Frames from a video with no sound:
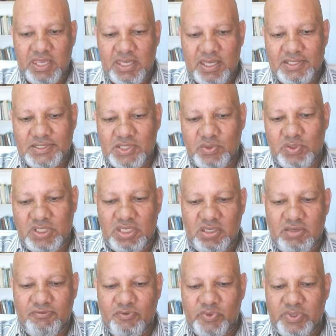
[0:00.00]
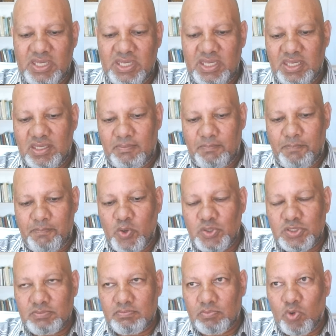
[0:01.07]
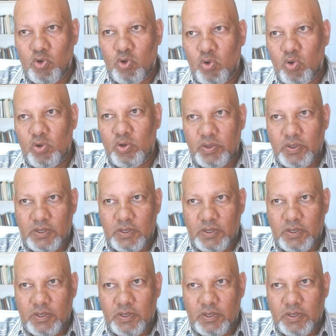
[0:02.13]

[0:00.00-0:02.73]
And so if we post more